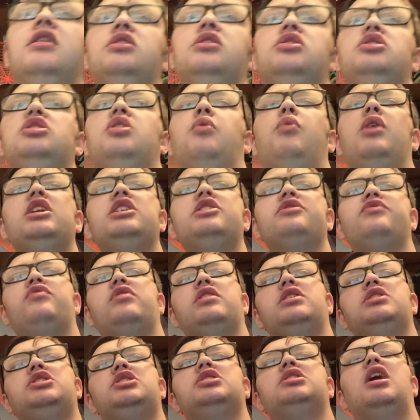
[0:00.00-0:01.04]
So let's
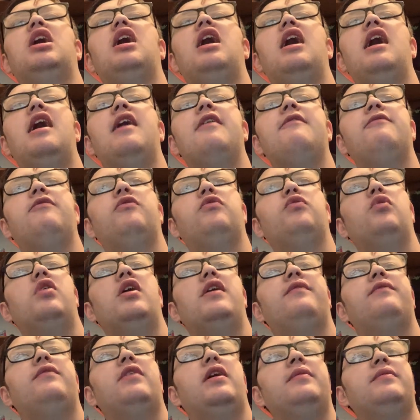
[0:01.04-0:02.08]
first start off
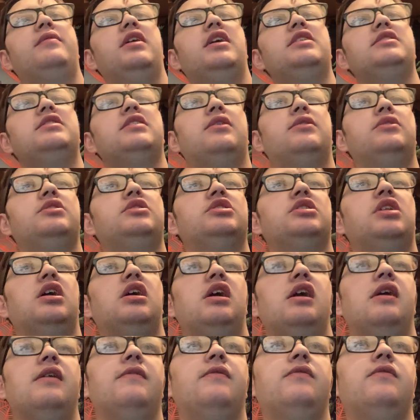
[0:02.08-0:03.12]
with, I guess I will start
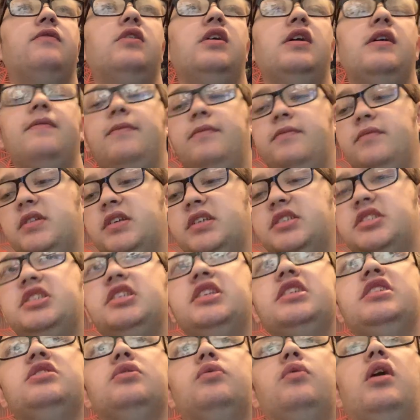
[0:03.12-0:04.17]
off with the
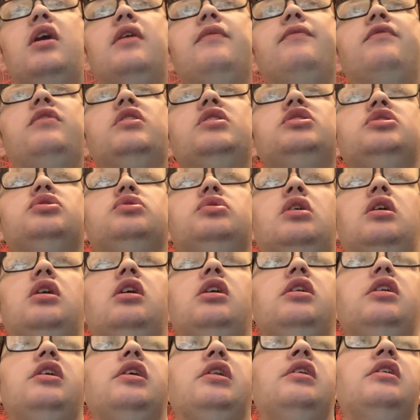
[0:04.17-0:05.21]
season when I first
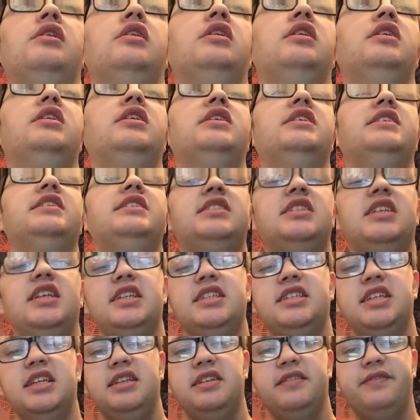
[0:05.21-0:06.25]
started.
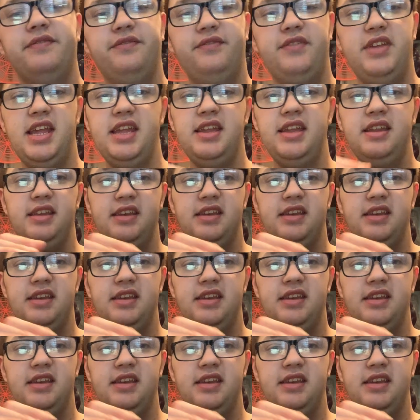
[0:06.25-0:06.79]
Season 15.